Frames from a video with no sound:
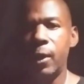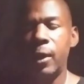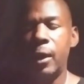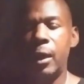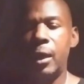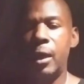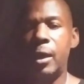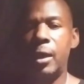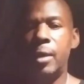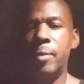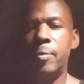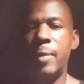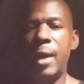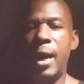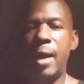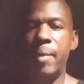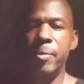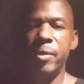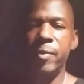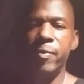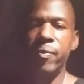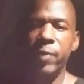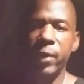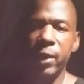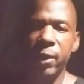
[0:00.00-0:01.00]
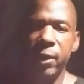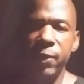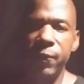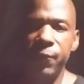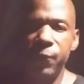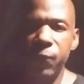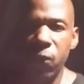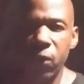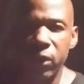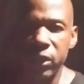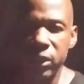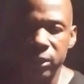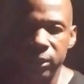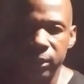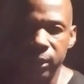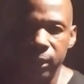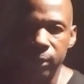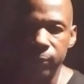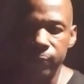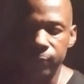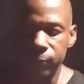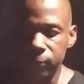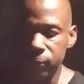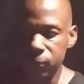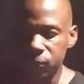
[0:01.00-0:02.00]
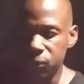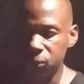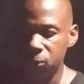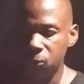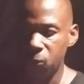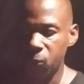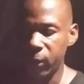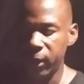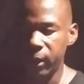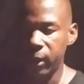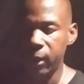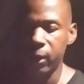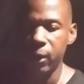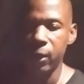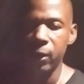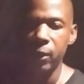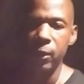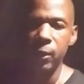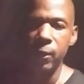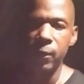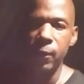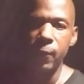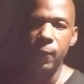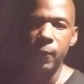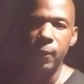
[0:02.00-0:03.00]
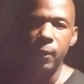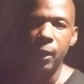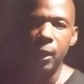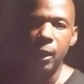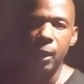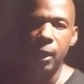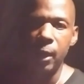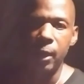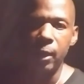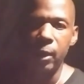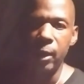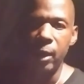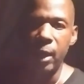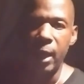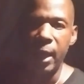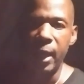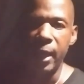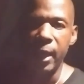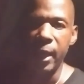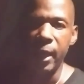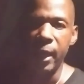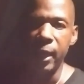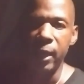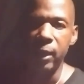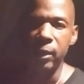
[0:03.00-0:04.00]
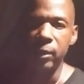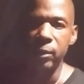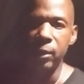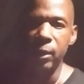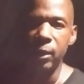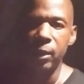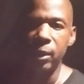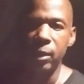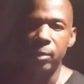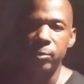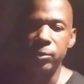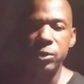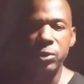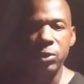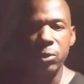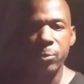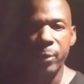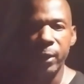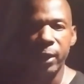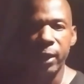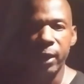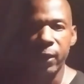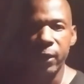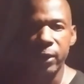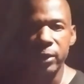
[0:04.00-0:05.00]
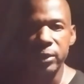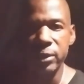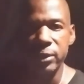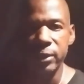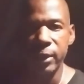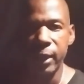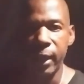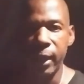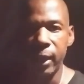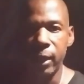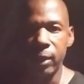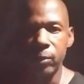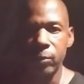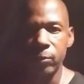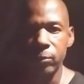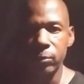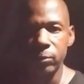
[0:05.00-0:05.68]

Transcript: I've been very fortunate to where I had 2 parents that